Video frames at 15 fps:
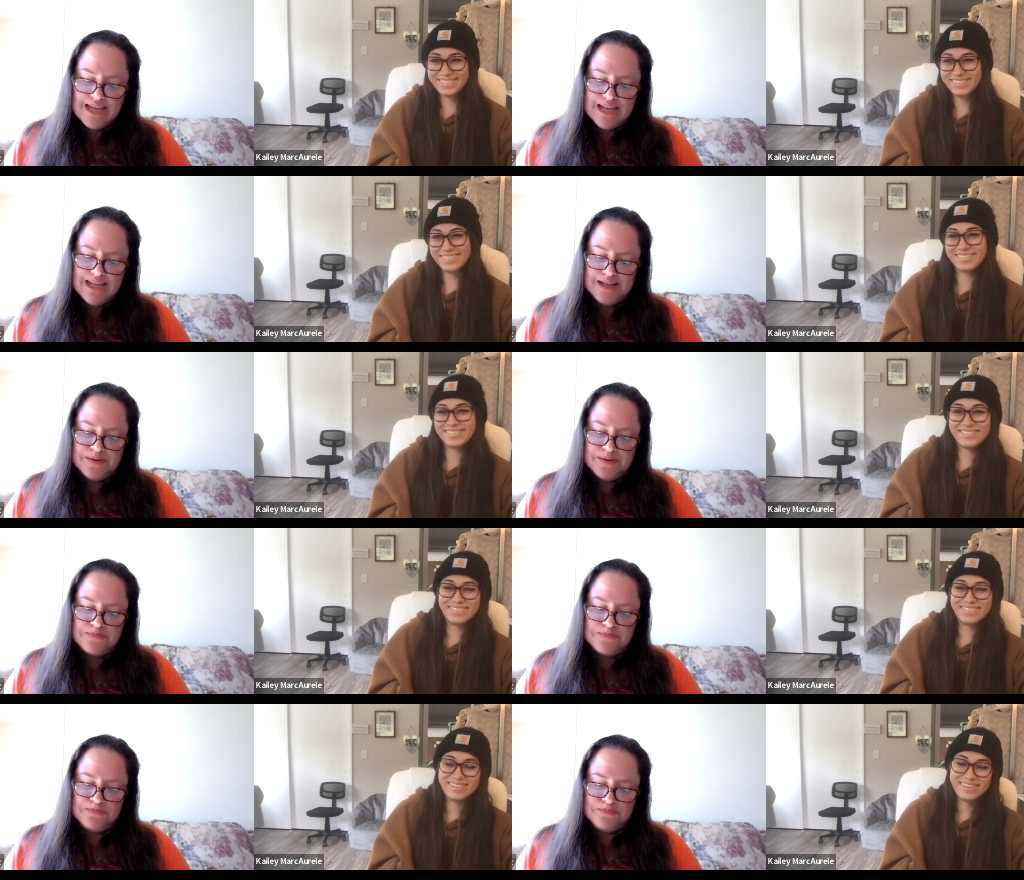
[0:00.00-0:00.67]

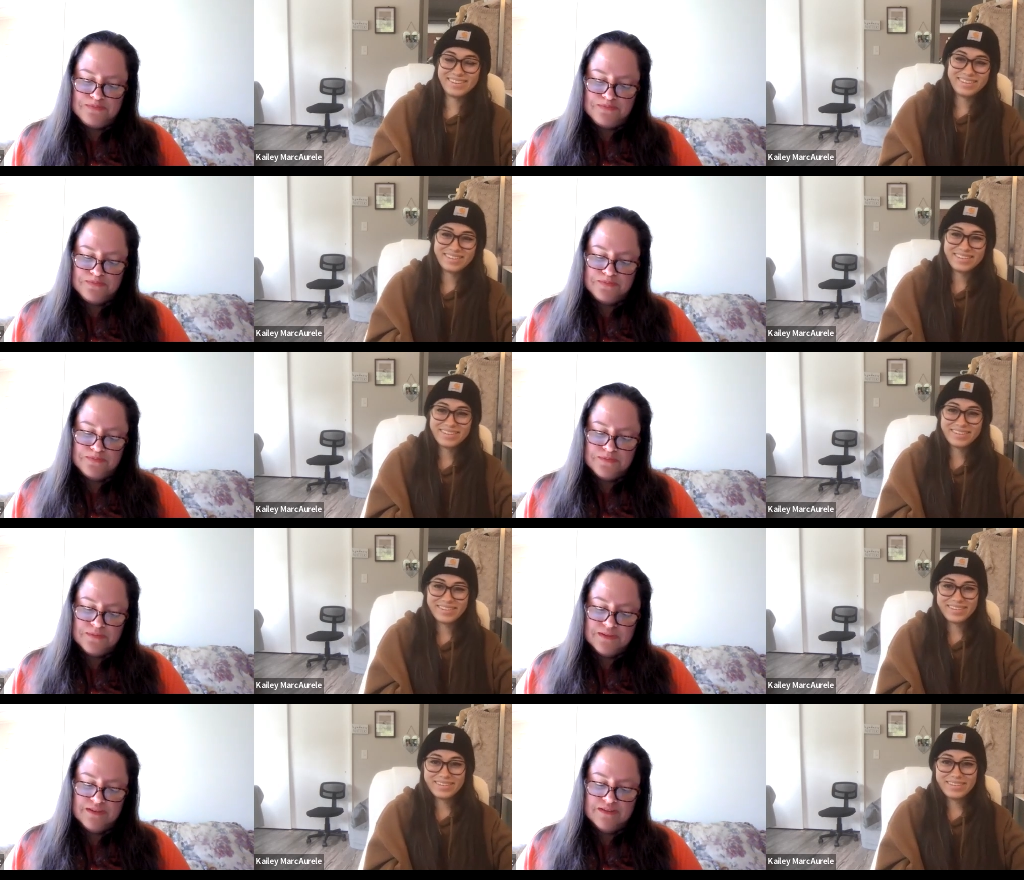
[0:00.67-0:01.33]
Speaker 1: um,
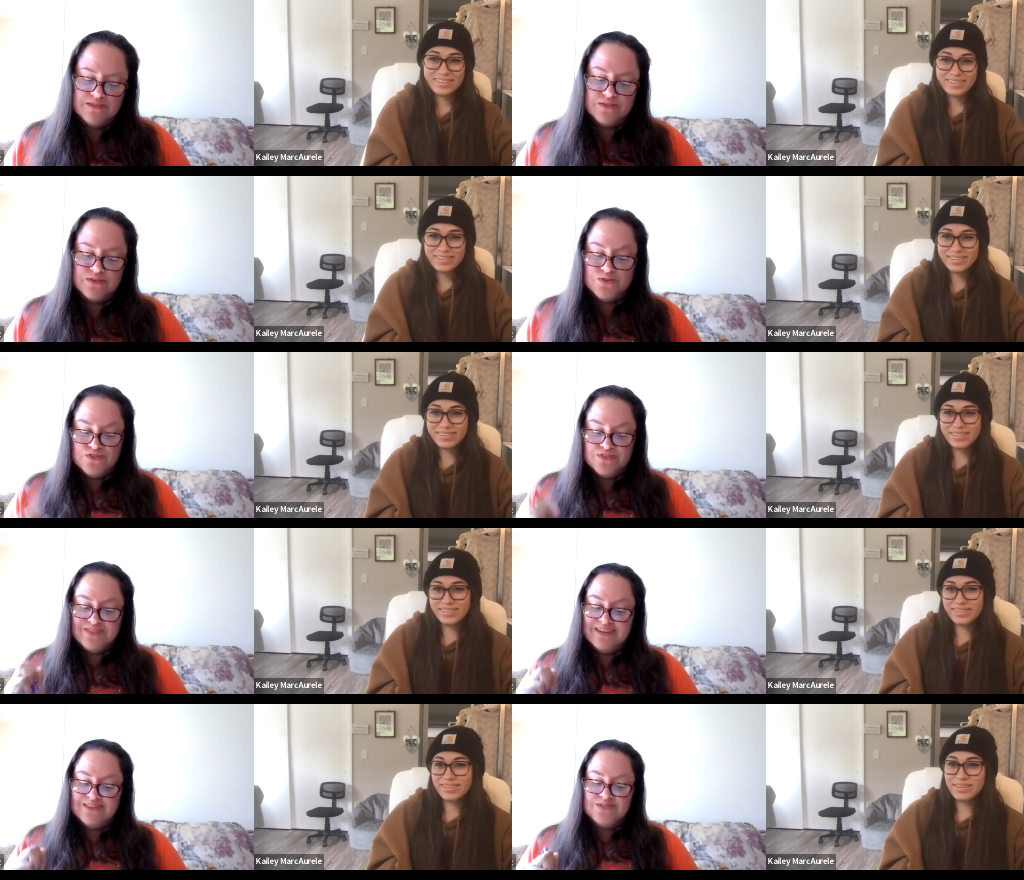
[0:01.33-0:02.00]
so you
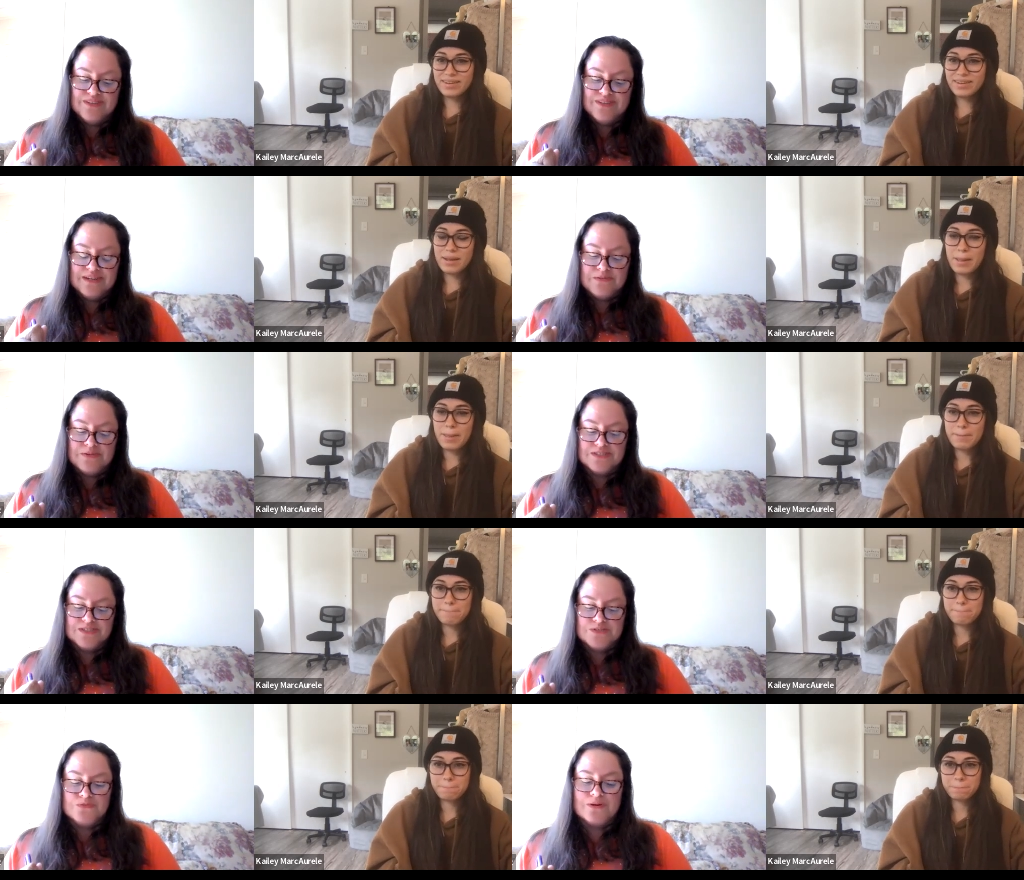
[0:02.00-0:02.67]
just answered that
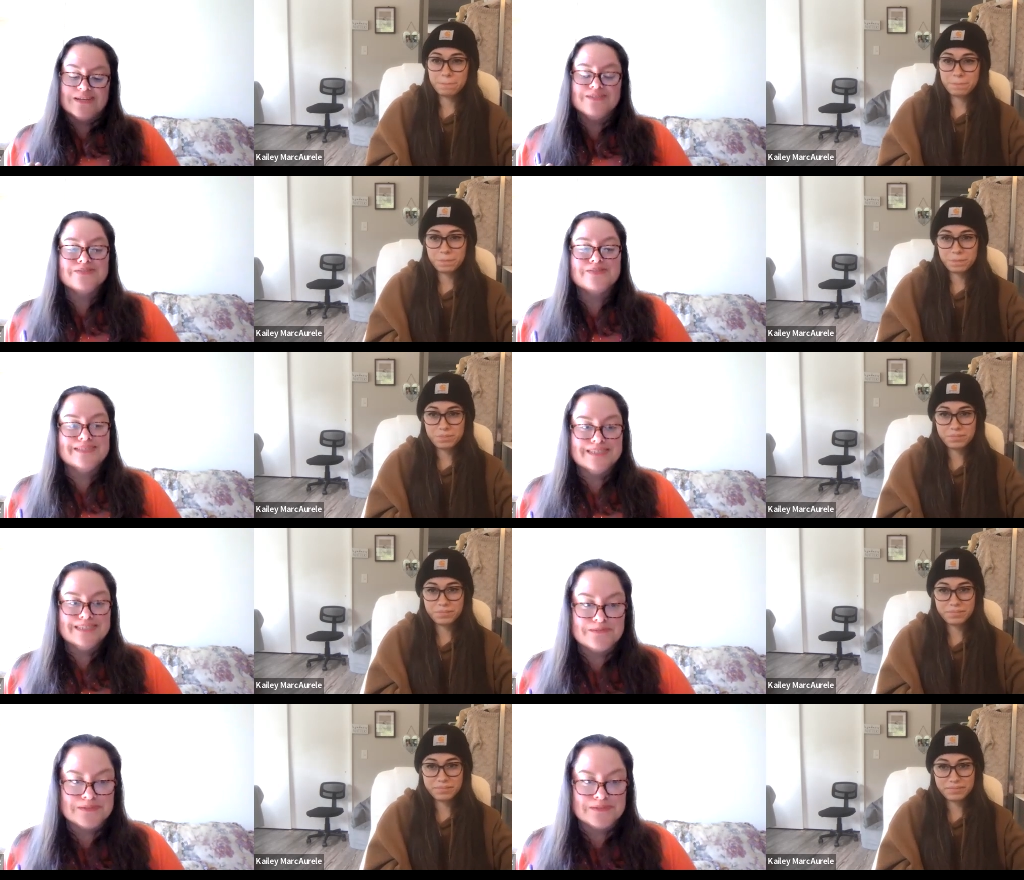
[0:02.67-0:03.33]
question why do you
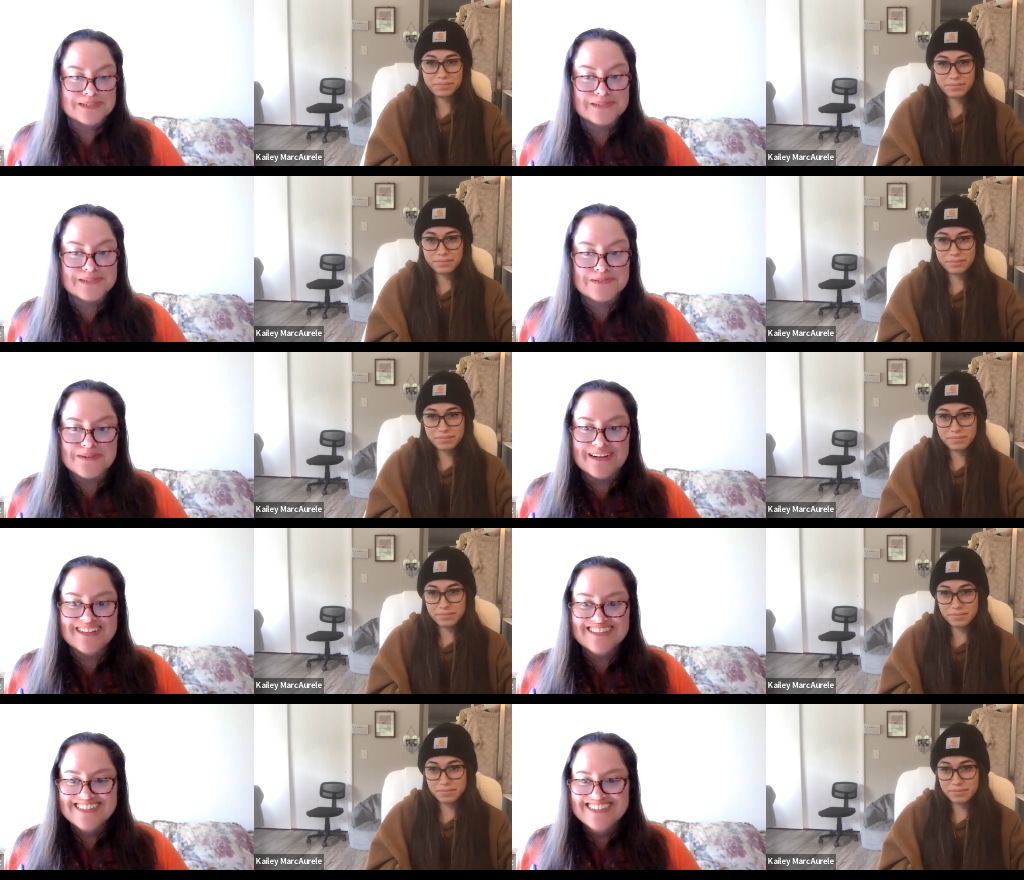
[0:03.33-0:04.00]
think it works so
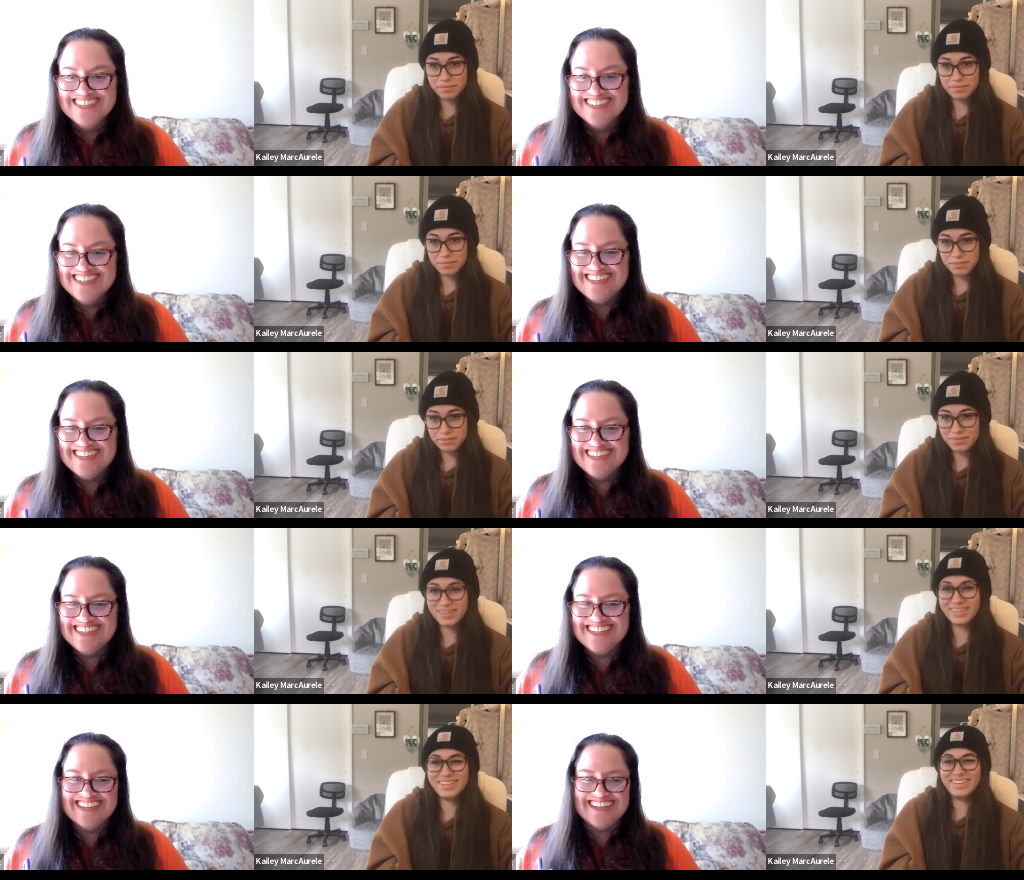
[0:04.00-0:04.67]

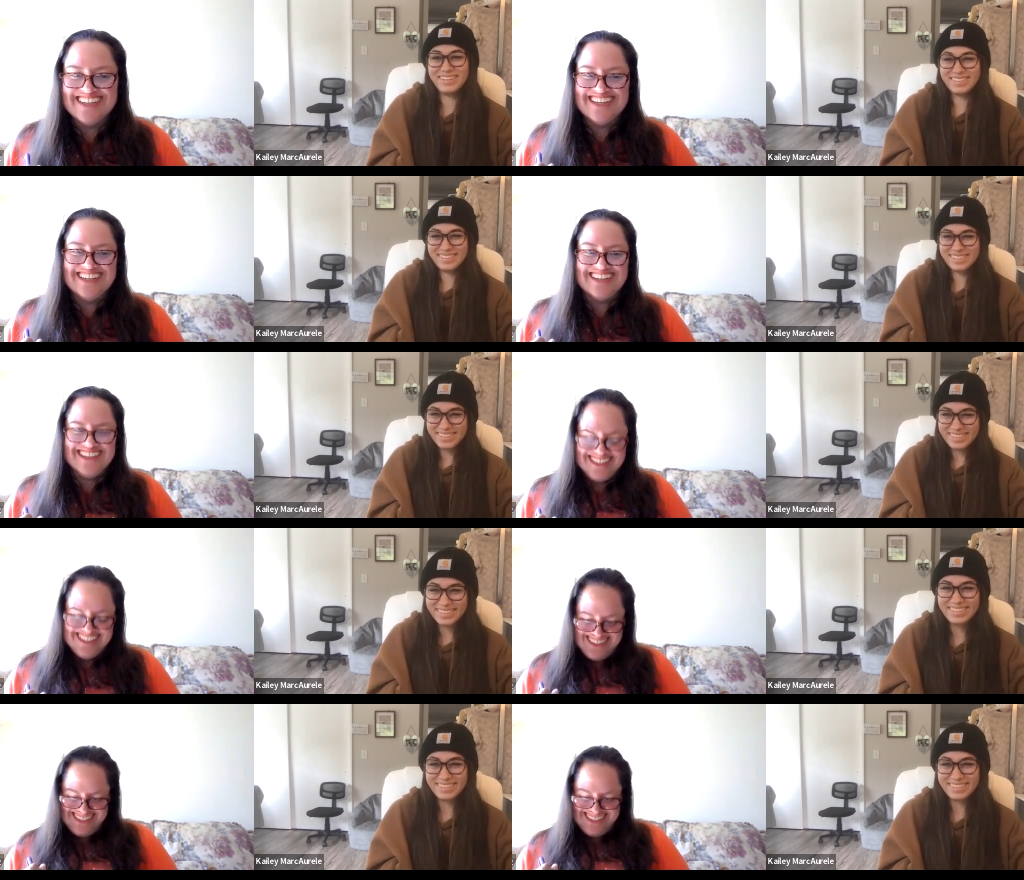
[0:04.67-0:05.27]
well